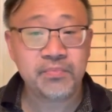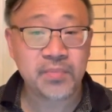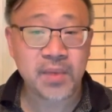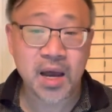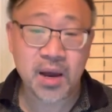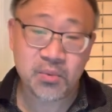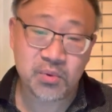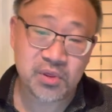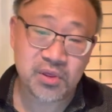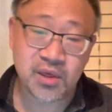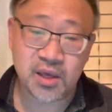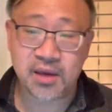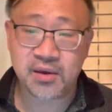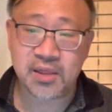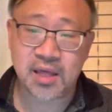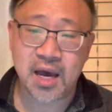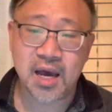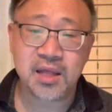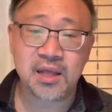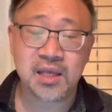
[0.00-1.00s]
I would think of
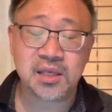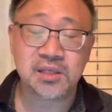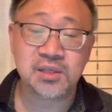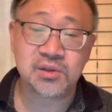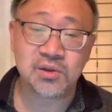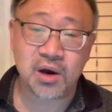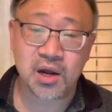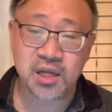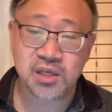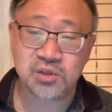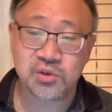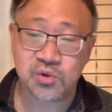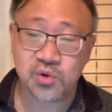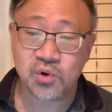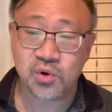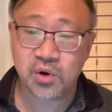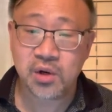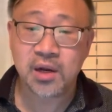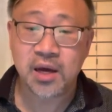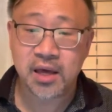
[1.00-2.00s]
that. It's not as
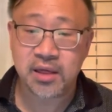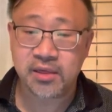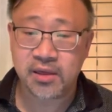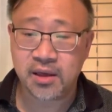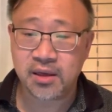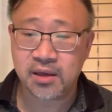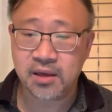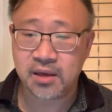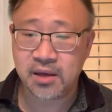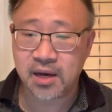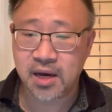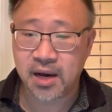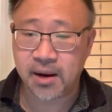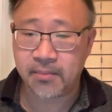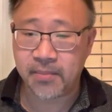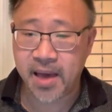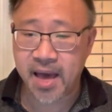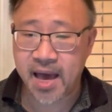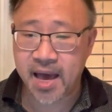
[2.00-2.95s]
good, I think, um,